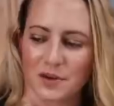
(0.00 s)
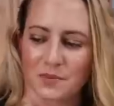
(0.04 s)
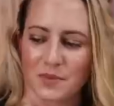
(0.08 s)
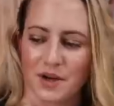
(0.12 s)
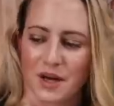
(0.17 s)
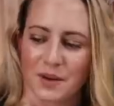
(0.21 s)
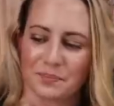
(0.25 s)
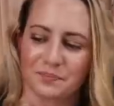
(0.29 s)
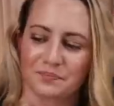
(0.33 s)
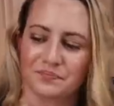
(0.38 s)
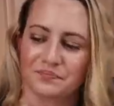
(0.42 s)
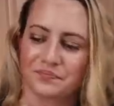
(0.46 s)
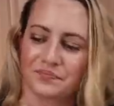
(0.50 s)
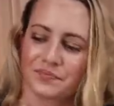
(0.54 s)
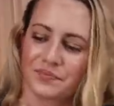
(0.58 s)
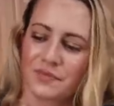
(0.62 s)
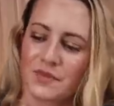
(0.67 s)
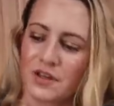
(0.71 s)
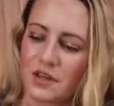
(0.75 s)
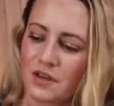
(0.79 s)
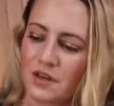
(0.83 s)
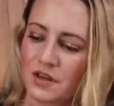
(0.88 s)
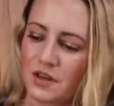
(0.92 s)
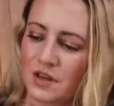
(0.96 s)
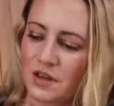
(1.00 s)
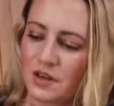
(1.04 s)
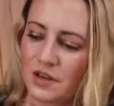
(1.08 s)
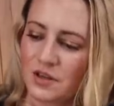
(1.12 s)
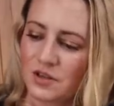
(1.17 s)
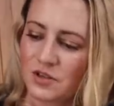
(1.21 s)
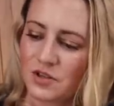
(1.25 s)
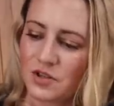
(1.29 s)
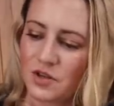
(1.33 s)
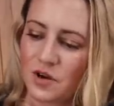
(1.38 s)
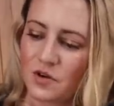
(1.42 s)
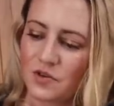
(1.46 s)
them up.
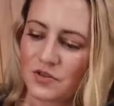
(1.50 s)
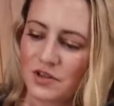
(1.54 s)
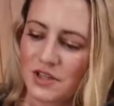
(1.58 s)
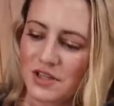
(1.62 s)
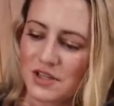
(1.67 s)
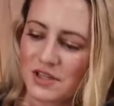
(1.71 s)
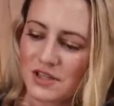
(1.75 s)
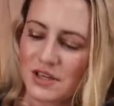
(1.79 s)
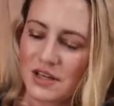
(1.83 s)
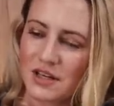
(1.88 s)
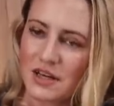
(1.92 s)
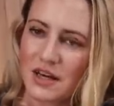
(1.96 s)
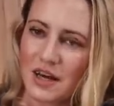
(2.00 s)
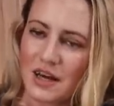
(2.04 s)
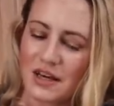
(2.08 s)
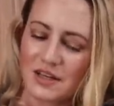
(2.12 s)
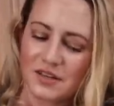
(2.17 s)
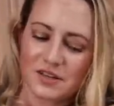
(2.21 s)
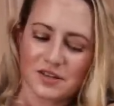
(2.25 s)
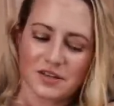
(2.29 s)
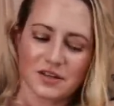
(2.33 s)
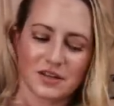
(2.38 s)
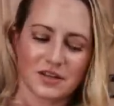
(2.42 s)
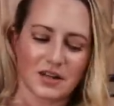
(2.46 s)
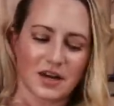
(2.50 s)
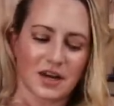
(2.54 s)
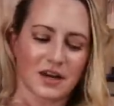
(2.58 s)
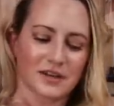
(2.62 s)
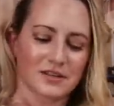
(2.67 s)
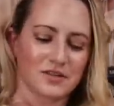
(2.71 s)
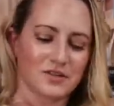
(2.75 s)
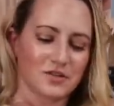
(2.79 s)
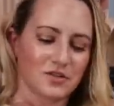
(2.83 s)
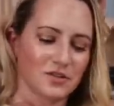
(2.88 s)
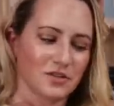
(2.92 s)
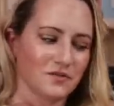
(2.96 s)
So the Skyn Iceland
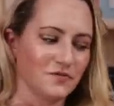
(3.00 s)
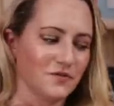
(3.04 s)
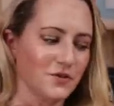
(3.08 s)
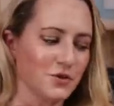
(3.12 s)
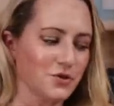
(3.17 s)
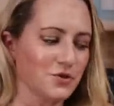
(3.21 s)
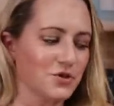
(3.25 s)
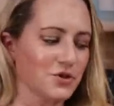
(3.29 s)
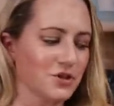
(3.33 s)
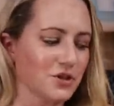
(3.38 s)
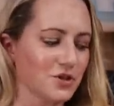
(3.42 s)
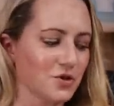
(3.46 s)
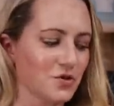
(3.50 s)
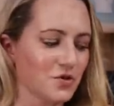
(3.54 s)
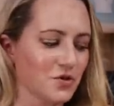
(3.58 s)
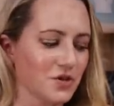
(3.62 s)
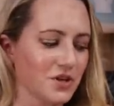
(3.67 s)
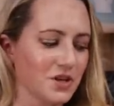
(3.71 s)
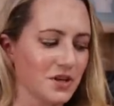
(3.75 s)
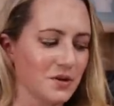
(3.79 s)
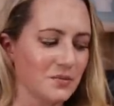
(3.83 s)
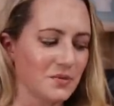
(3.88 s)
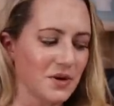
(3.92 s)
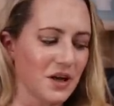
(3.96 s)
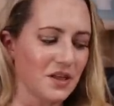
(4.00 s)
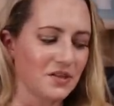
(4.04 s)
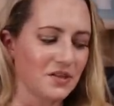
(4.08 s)
Oxygen Infusion Cream,